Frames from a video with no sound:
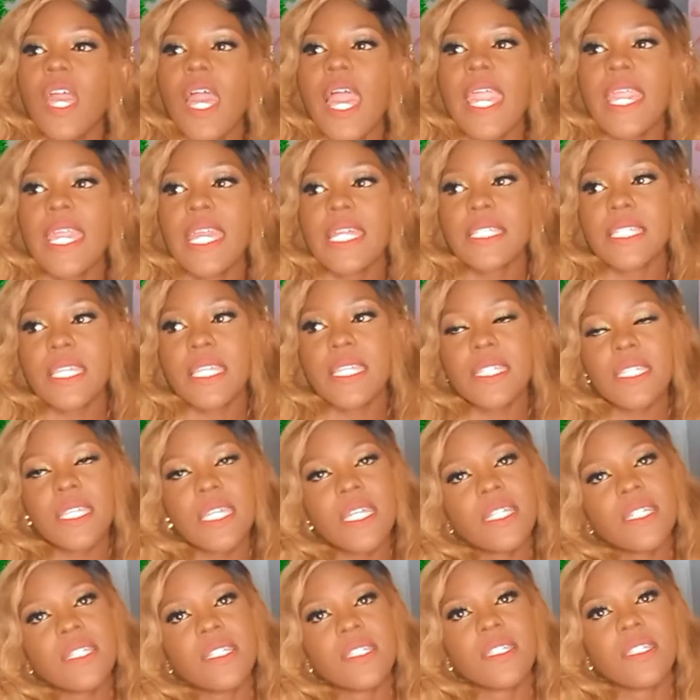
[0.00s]
I
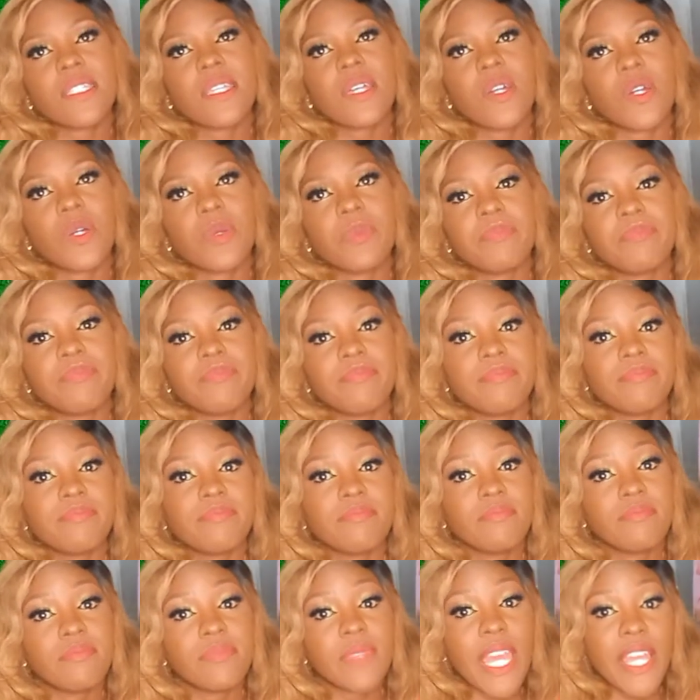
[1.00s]
attended
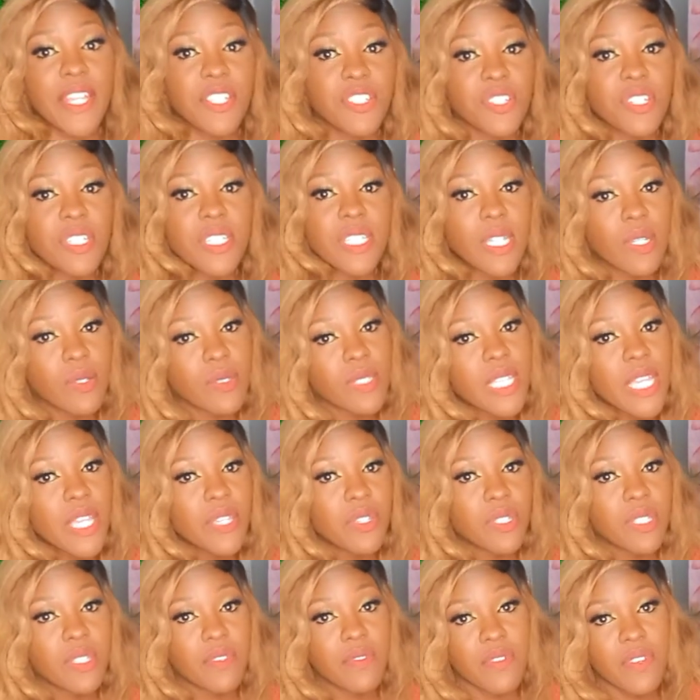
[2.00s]
Niger Delta
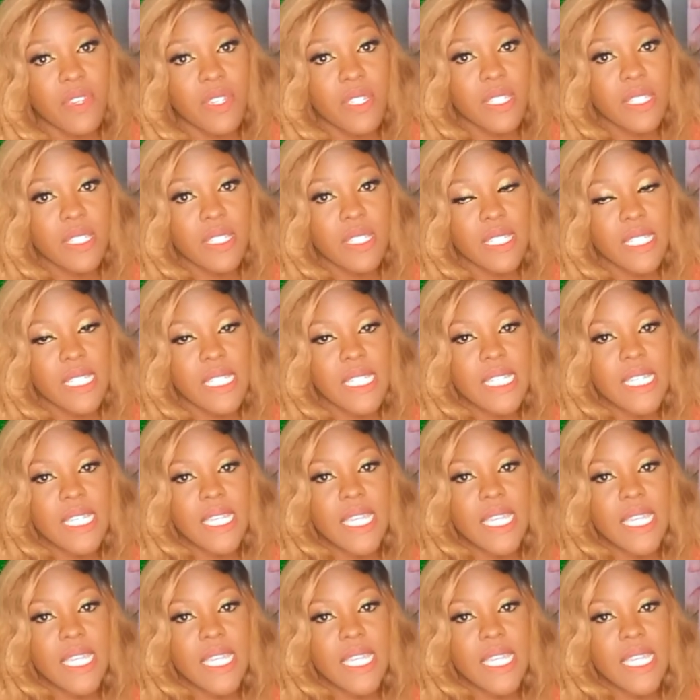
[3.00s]
University